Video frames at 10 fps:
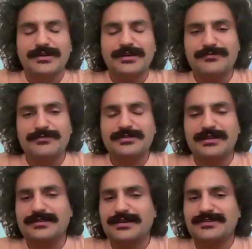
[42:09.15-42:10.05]
Even in
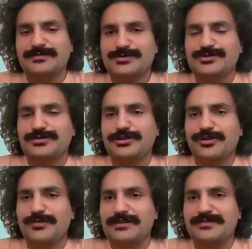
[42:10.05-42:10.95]
that case, would you
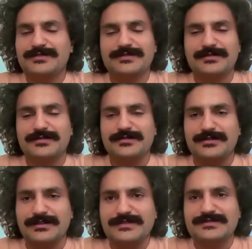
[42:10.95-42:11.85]
recommend
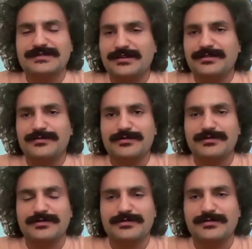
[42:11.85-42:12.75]
installing
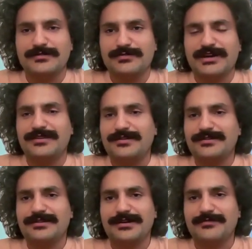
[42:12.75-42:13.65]

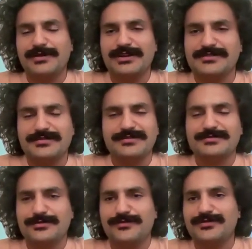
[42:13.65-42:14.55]
Pydantic and managing this
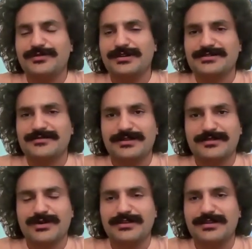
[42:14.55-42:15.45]
configuration
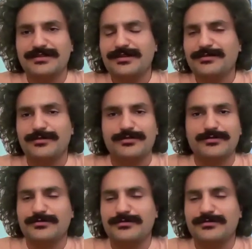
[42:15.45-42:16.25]
with Pydantic, or